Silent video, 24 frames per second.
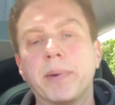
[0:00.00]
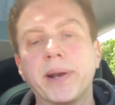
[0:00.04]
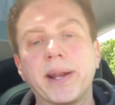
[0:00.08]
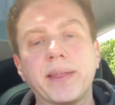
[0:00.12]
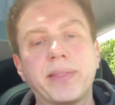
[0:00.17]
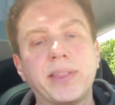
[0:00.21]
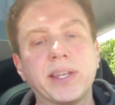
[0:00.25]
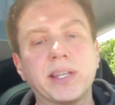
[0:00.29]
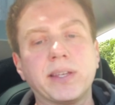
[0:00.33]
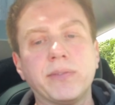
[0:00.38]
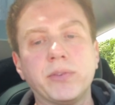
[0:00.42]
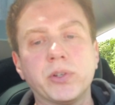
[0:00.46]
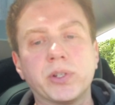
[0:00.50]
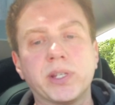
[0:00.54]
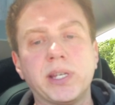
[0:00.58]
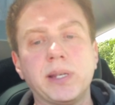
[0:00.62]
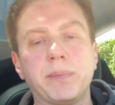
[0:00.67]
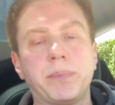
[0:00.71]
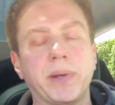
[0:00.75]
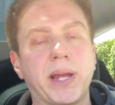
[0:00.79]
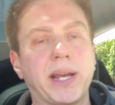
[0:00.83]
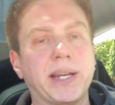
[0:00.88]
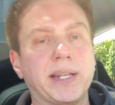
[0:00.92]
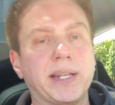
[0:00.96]
But I think if you
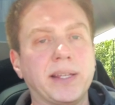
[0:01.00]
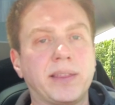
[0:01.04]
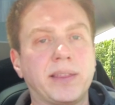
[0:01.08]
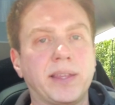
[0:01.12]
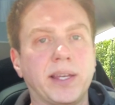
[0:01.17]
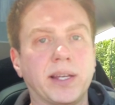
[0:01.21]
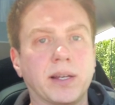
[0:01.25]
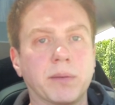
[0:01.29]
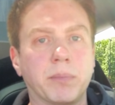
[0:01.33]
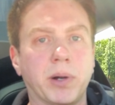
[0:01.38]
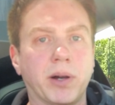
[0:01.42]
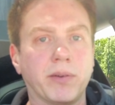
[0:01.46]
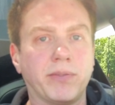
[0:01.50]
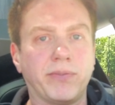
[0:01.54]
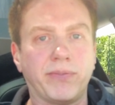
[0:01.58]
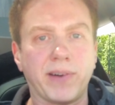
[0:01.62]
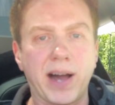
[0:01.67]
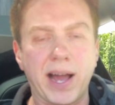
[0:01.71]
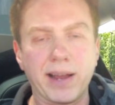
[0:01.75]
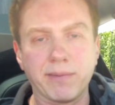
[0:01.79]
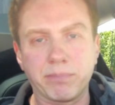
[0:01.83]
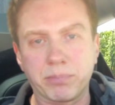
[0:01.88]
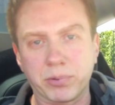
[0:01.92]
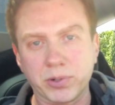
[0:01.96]
keep anything above
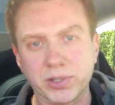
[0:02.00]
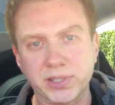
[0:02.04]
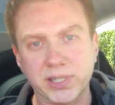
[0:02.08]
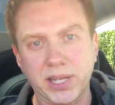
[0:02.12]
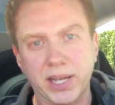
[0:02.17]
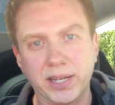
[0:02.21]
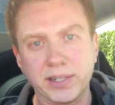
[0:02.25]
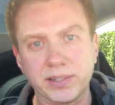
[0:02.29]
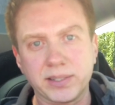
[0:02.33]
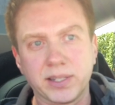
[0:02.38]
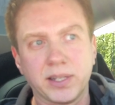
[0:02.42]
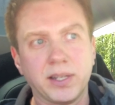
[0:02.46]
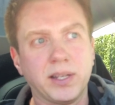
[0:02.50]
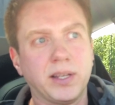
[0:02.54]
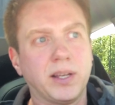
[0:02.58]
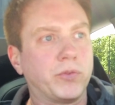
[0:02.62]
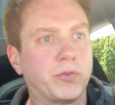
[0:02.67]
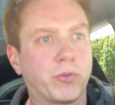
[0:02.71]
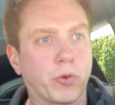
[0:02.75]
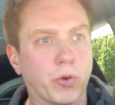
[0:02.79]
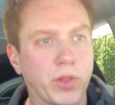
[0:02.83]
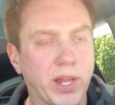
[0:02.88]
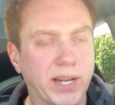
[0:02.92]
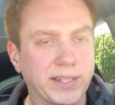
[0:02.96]
five percent
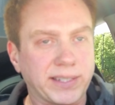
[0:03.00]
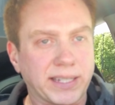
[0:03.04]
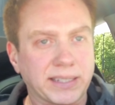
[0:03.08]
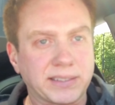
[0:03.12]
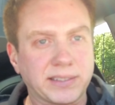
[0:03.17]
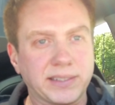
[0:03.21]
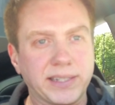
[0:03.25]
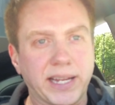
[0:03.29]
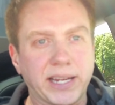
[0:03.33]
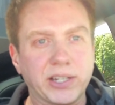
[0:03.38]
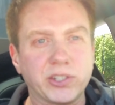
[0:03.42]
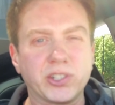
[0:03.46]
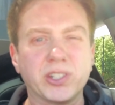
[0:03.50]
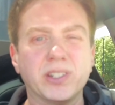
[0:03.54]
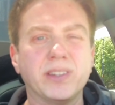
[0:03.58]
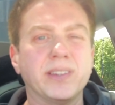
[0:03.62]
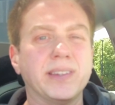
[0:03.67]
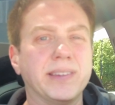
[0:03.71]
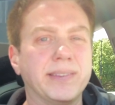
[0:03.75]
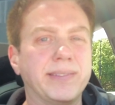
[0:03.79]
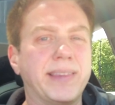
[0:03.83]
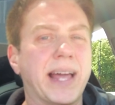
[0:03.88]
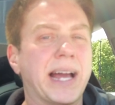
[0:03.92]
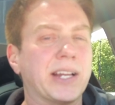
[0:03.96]
for that
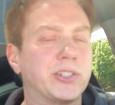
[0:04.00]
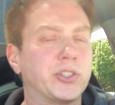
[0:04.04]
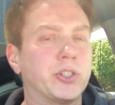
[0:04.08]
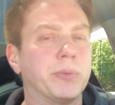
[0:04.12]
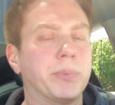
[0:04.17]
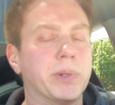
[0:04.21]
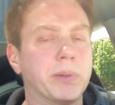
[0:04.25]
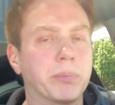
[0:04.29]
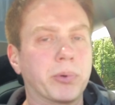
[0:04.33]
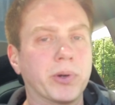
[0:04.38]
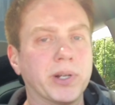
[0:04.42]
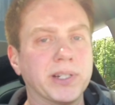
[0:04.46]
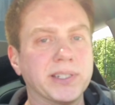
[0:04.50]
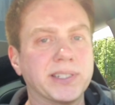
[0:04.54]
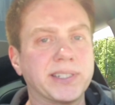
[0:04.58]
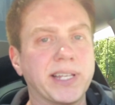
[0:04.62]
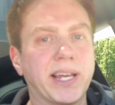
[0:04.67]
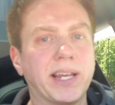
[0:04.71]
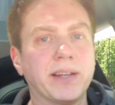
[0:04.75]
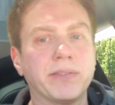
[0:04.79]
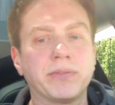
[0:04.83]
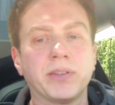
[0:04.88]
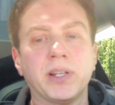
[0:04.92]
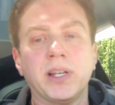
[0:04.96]
destination, that should be pretty
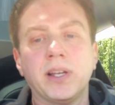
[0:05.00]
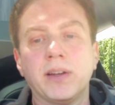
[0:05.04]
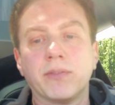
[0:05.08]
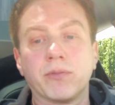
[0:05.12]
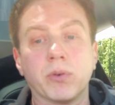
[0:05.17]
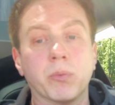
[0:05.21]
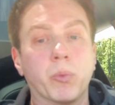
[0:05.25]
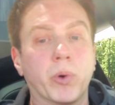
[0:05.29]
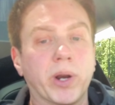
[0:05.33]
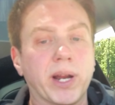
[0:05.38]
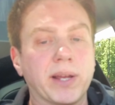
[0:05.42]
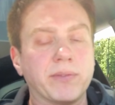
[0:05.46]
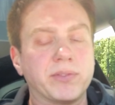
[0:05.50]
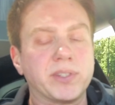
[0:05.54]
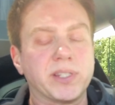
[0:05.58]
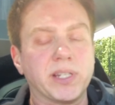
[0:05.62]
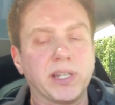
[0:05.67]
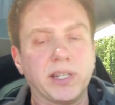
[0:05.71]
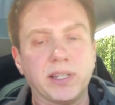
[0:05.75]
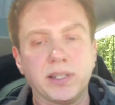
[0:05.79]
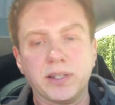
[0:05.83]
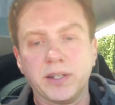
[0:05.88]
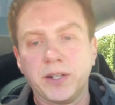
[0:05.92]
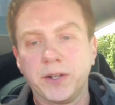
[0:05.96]
safe from what I've
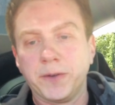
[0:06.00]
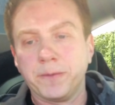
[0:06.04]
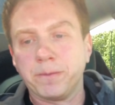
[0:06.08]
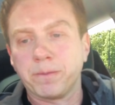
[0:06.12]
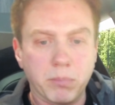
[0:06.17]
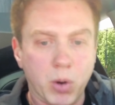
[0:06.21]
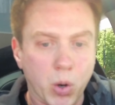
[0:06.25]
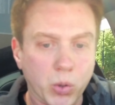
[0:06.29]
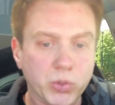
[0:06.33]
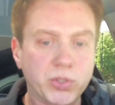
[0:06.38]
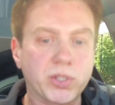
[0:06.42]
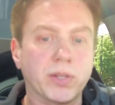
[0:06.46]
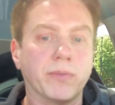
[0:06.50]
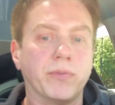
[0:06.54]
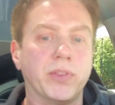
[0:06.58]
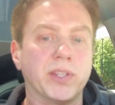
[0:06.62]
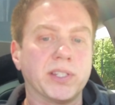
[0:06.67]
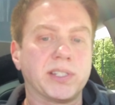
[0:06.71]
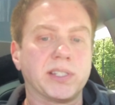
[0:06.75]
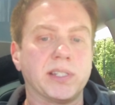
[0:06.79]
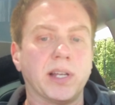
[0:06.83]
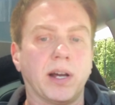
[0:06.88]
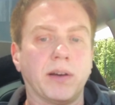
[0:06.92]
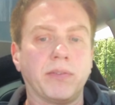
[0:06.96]
seen. Most of
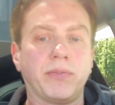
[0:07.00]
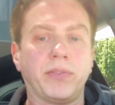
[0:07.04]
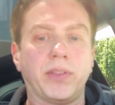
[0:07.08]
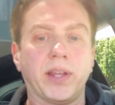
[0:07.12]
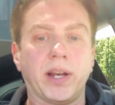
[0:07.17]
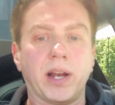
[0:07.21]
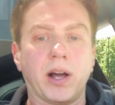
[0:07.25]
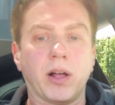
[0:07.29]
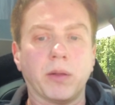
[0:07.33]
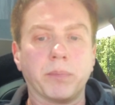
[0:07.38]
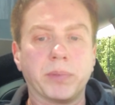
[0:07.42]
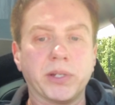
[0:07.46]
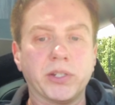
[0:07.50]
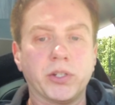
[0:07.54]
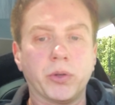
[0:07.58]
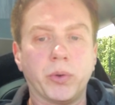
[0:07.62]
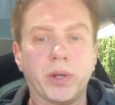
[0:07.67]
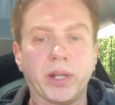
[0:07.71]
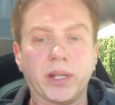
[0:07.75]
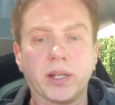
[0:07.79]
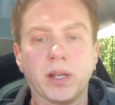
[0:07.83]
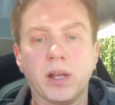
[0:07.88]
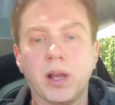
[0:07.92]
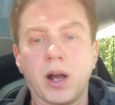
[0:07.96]
the stuff that I'll be
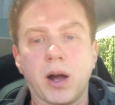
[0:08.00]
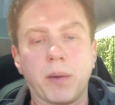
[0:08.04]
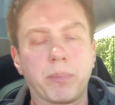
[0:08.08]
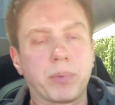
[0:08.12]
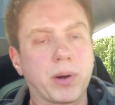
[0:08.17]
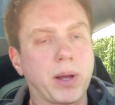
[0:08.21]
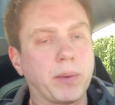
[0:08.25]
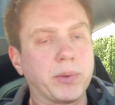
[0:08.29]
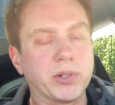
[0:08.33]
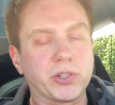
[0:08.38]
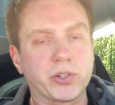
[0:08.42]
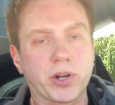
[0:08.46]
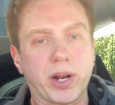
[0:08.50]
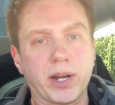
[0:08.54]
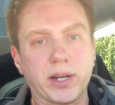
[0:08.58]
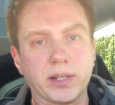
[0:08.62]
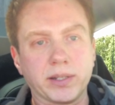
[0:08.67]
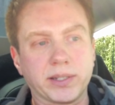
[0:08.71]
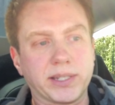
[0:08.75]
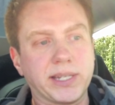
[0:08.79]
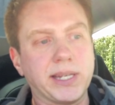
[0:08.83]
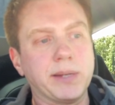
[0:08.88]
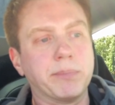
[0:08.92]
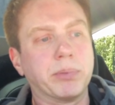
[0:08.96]
doing, I'll probably try
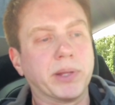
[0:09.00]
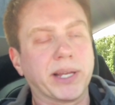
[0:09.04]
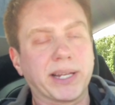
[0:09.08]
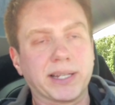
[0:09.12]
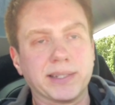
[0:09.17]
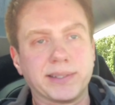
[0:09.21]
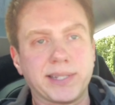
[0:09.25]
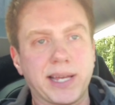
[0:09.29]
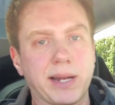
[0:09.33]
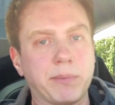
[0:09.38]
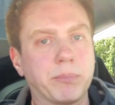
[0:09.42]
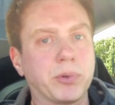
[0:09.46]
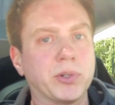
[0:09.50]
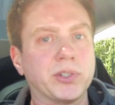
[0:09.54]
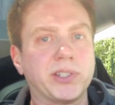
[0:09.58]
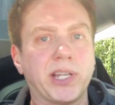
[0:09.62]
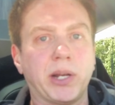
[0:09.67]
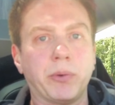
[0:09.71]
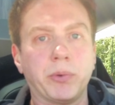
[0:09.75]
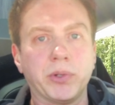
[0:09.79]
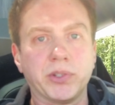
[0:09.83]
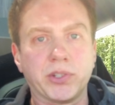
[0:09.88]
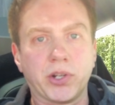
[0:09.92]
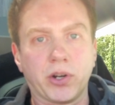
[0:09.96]
to keep like a ten
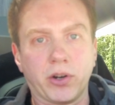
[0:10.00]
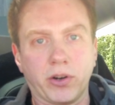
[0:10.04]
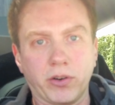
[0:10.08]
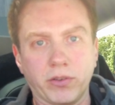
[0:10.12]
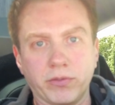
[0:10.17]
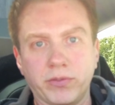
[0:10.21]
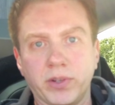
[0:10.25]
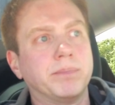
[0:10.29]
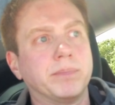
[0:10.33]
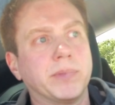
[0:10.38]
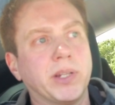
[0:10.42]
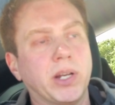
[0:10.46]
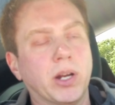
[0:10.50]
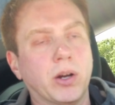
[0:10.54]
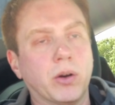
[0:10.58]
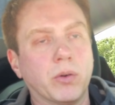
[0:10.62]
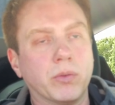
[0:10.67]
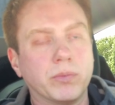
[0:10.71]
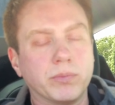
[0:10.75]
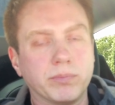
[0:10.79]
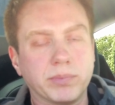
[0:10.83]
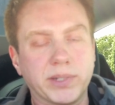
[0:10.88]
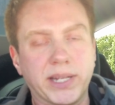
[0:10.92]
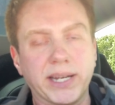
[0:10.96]
percent reserve, you
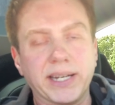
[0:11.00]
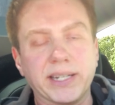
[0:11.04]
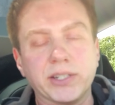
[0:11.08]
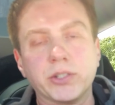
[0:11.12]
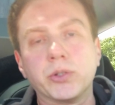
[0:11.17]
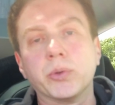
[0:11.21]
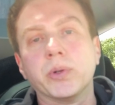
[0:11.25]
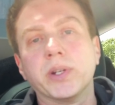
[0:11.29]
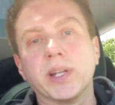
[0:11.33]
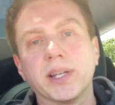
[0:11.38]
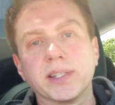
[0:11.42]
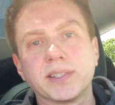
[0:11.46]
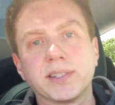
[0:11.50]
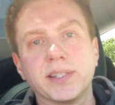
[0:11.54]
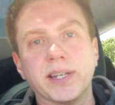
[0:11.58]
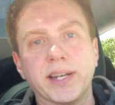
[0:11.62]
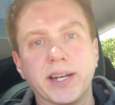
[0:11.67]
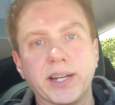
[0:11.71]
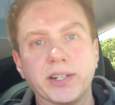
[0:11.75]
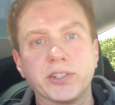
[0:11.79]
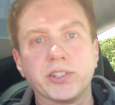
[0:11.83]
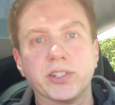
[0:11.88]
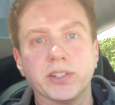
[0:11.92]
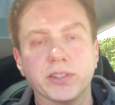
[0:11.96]
know, getting to a
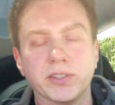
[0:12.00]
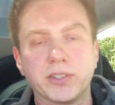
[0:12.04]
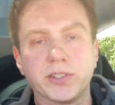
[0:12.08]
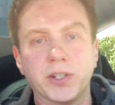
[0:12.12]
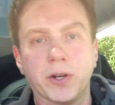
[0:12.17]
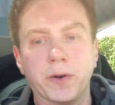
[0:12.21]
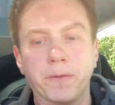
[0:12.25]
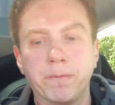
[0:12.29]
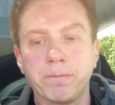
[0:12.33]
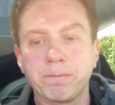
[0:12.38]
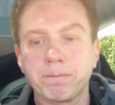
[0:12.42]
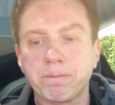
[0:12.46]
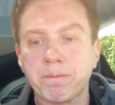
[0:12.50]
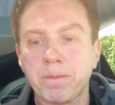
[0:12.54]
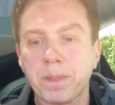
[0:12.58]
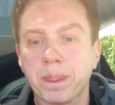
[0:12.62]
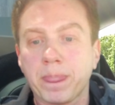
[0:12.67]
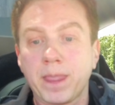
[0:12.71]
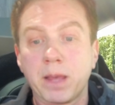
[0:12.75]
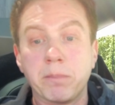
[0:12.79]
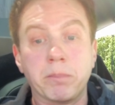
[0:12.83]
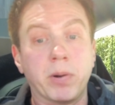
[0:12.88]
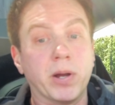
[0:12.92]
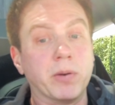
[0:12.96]
destination. So,
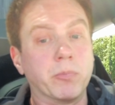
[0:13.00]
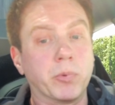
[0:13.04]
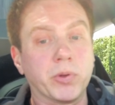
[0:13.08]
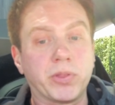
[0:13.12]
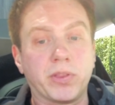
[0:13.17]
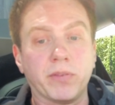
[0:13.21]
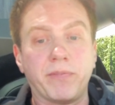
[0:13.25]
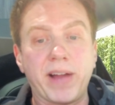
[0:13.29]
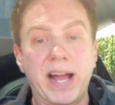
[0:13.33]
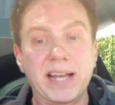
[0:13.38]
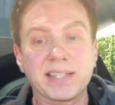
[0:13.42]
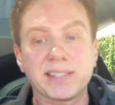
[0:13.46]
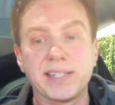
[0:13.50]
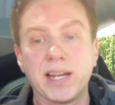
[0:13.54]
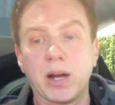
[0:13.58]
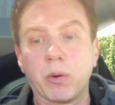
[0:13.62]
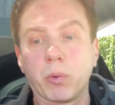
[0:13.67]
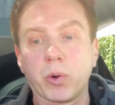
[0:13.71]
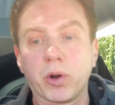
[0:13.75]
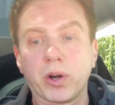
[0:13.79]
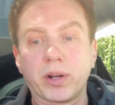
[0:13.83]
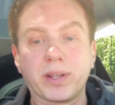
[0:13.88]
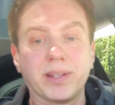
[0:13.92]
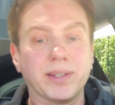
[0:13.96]
but with the vast
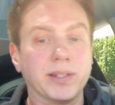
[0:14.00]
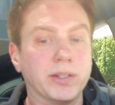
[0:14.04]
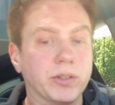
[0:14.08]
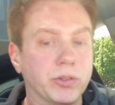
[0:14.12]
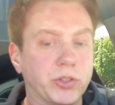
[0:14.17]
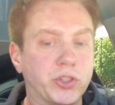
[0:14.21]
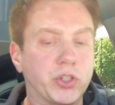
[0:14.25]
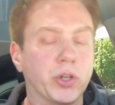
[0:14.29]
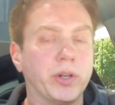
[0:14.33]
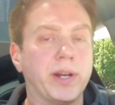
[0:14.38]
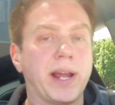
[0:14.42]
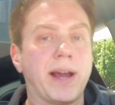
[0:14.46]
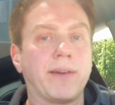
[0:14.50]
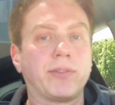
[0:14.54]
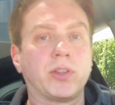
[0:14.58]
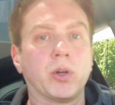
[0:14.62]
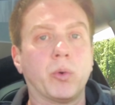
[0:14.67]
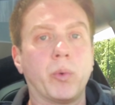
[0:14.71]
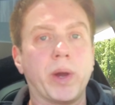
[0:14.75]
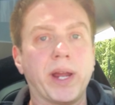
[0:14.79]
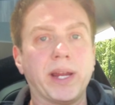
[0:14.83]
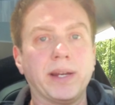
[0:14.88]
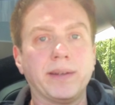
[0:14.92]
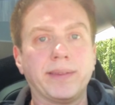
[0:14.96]
network, you shouldn't have
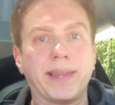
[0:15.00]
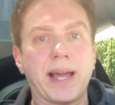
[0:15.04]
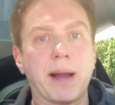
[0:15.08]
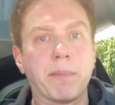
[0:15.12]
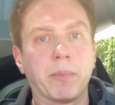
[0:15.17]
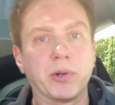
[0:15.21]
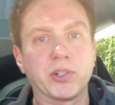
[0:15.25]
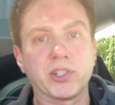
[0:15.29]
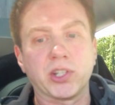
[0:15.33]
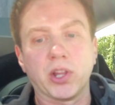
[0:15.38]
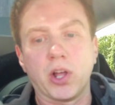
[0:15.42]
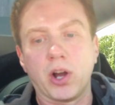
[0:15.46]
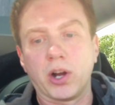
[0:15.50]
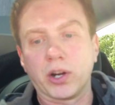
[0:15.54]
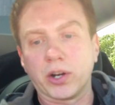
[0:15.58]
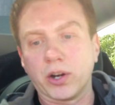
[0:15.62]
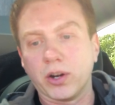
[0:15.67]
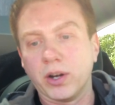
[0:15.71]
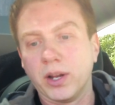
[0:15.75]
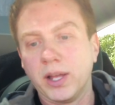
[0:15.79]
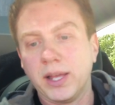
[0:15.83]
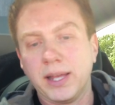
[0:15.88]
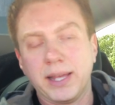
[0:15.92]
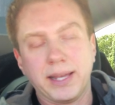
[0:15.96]
to wait that much
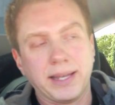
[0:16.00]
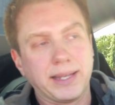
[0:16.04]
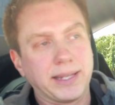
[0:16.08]
longer.